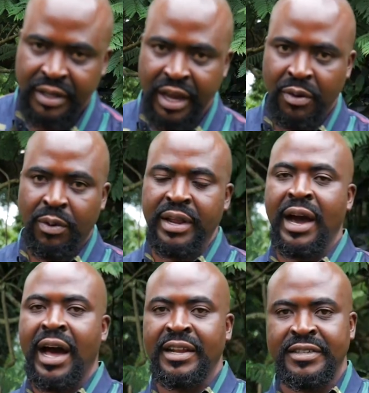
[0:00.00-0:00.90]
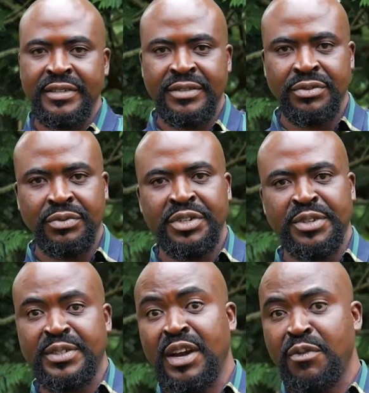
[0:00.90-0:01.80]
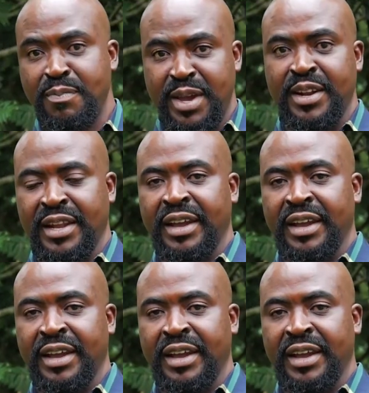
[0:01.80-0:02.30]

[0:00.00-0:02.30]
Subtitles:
There are equally allergies, situations that women,